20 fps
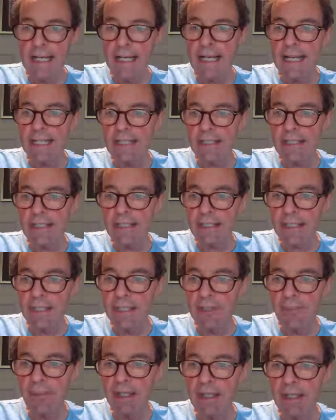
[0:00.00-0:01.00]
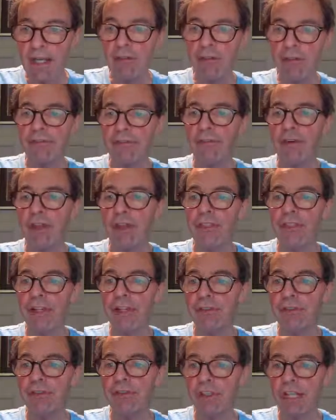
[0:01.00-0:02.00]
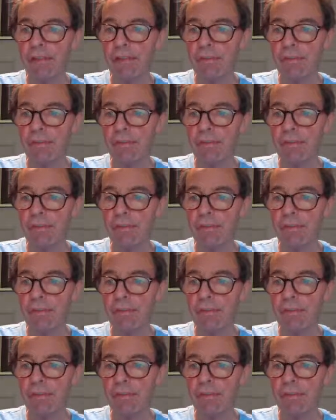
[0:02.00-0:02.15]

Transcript: it is below the 34-day